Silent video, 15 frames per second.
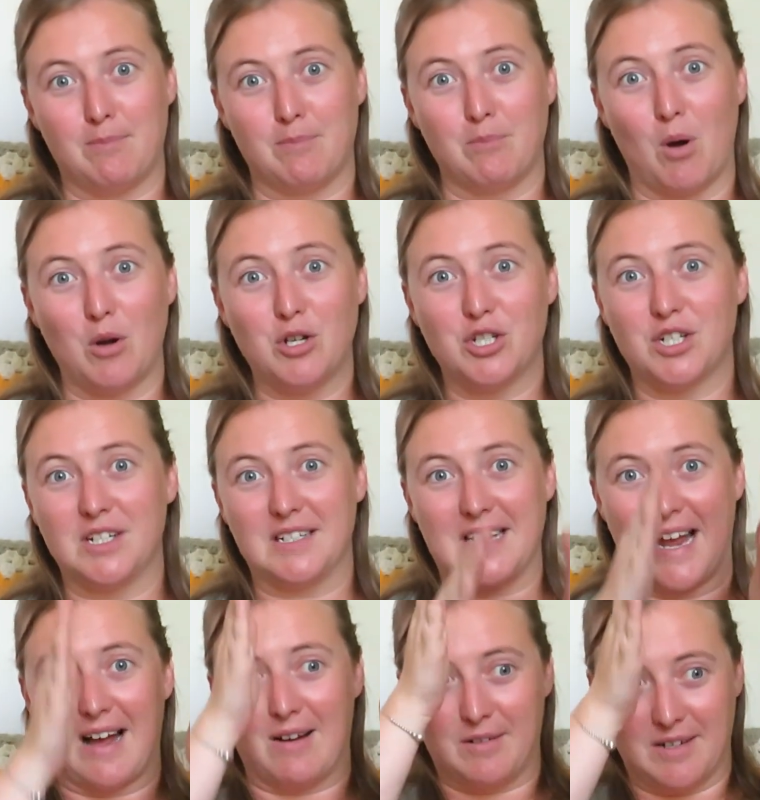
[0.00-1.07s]
motion
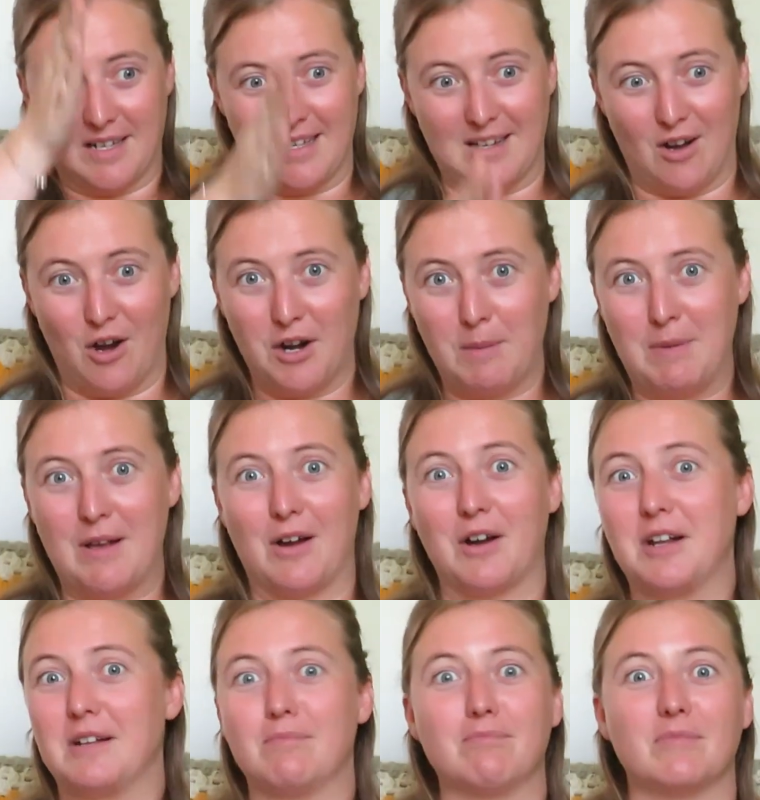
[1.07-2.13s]
down on
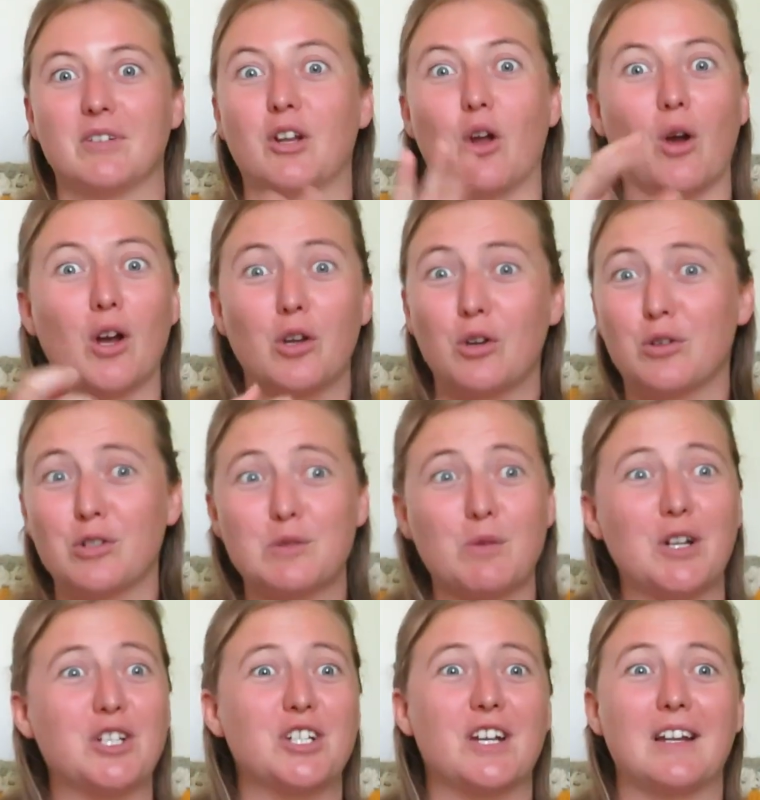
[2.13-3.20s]
a you know, a Google
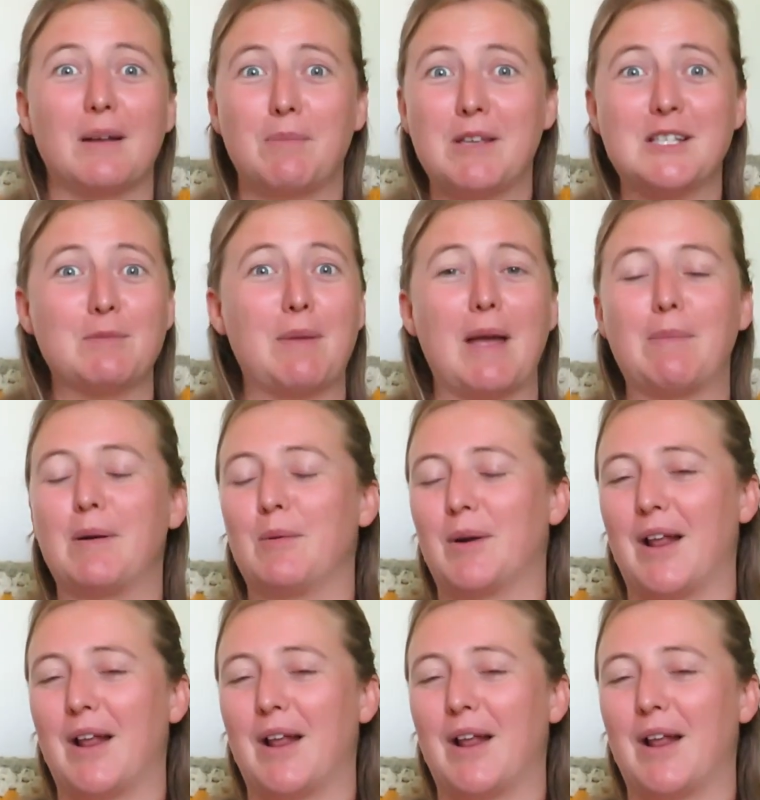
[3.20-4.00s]
spreadsheet, a piece of paper,